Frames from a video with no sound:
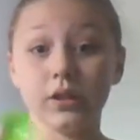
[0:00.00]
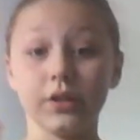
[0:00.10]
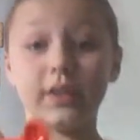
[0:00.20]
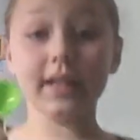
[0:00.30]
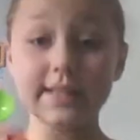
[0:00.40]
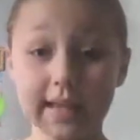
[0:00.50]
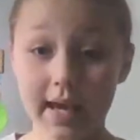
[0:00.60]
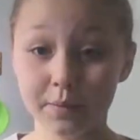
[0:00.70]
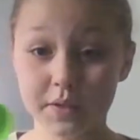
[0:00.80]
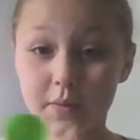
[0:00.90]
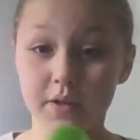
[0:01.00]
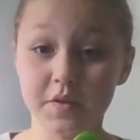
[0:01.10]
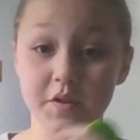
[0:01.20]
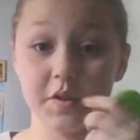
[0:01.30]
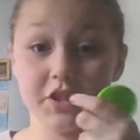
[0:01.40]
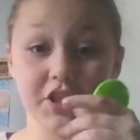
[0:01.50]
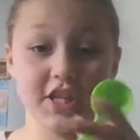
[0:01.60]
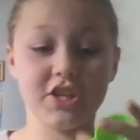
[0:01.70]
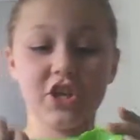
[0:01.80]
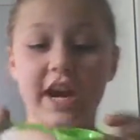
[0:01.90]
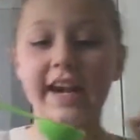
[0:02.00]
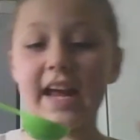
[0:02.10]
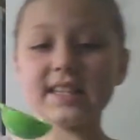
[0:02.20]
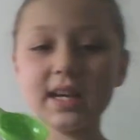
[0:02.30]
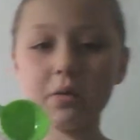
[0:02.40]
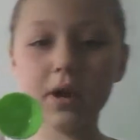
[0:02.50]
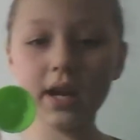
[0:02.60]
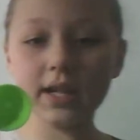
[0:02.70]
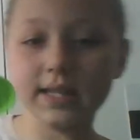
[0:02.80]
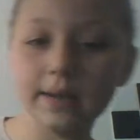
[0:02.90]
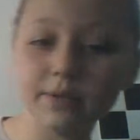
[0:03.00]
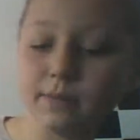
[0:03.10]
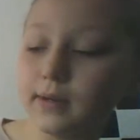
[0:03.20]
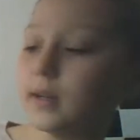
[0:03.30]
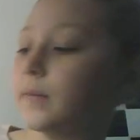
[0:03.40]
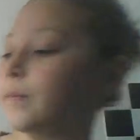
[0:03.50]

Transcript: You'll need tablespoons. So it's this gigantic one, a tablespoon.